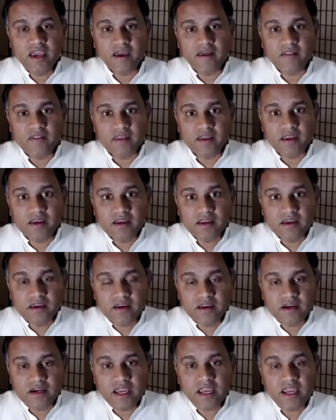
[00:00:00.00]
and then
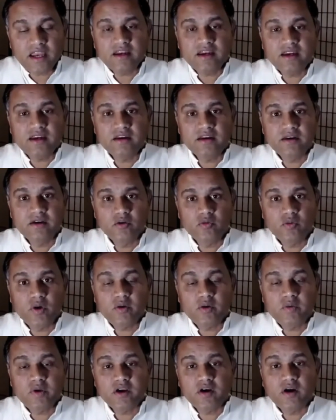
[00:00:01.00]
created
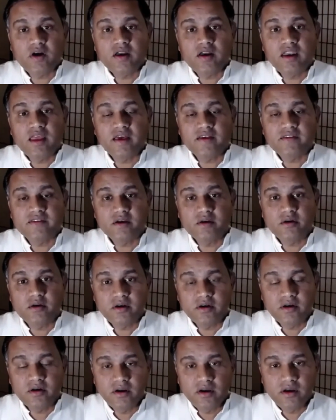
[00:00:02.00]
what we call as a
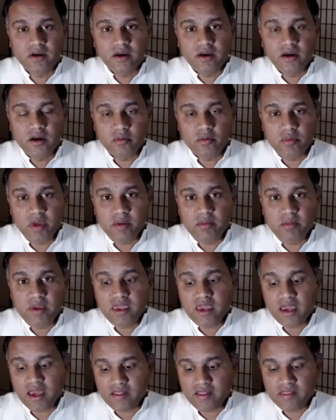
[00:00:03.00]

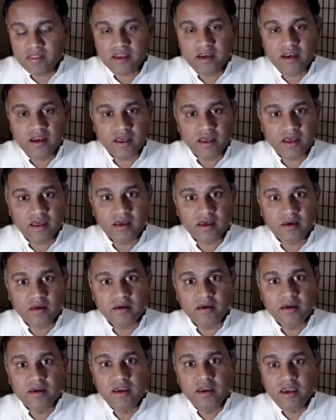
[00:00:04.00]
baby, and
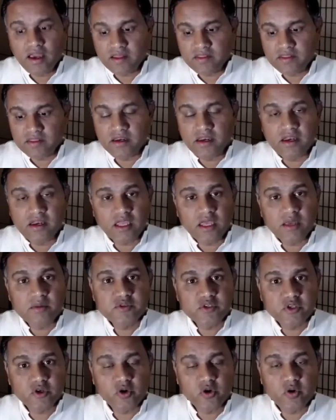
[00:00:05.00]
then it
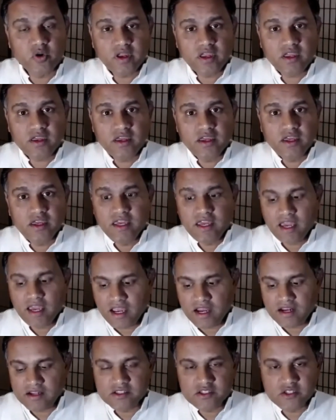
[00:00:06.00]
keeps growing,
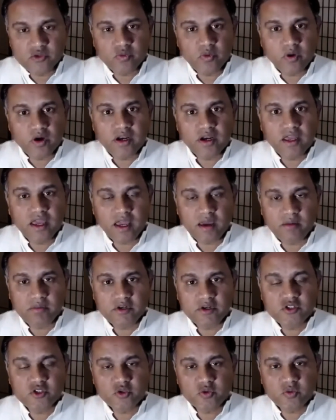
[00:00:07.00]
and this is what
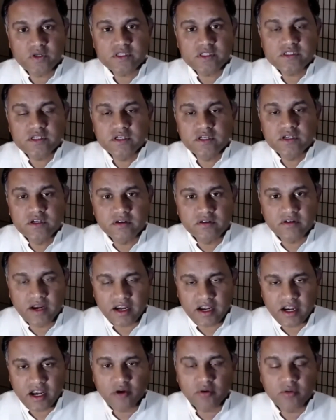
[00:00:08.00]
happens to us
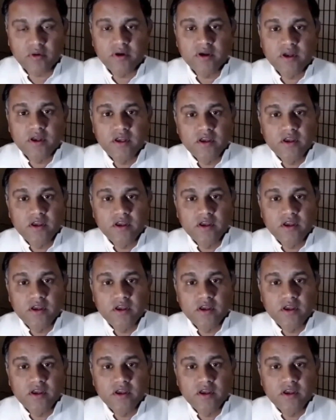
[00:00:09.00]
right now.